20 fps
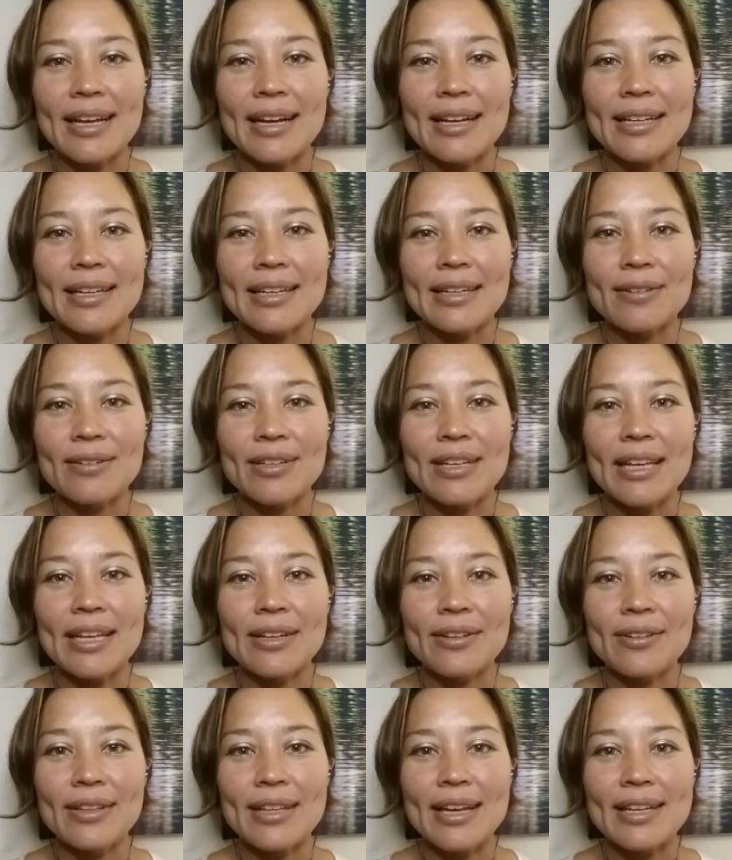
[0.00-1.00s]
I'd eaten
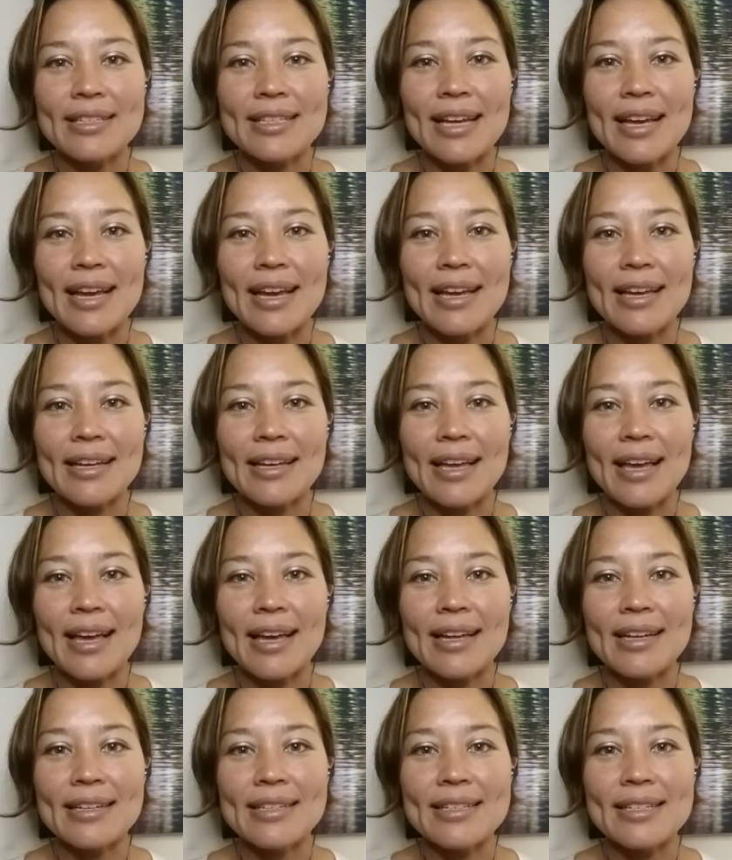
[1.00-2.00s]
keto that day
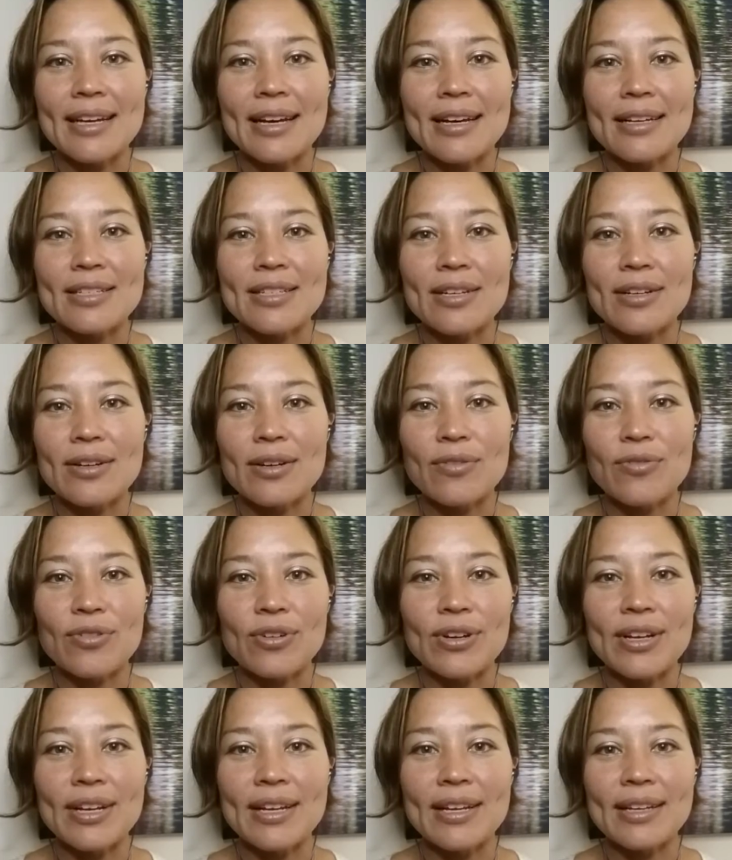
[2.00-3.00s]
and
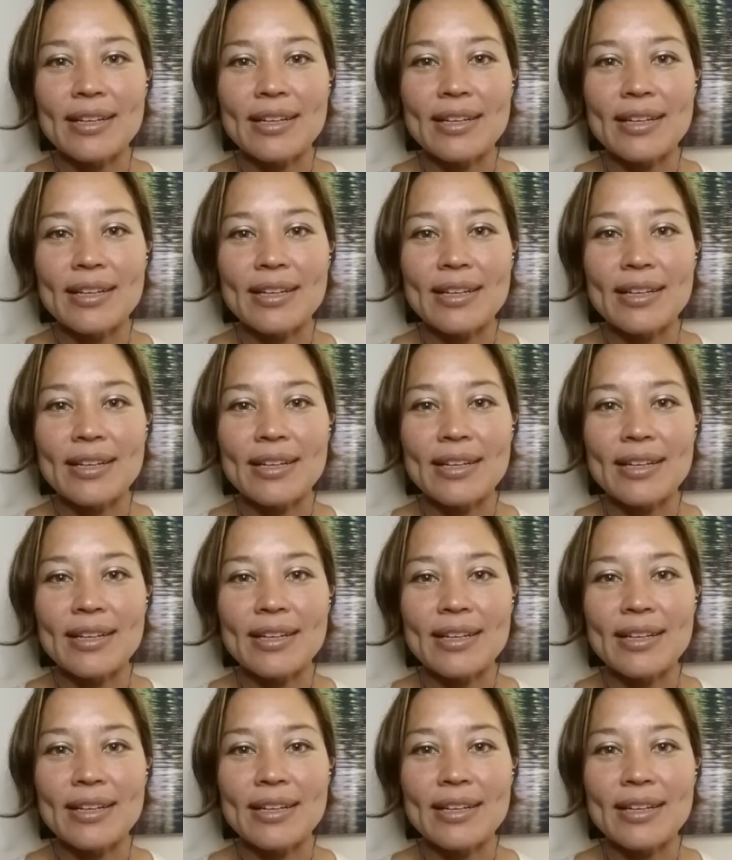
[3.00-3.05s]
dairy-free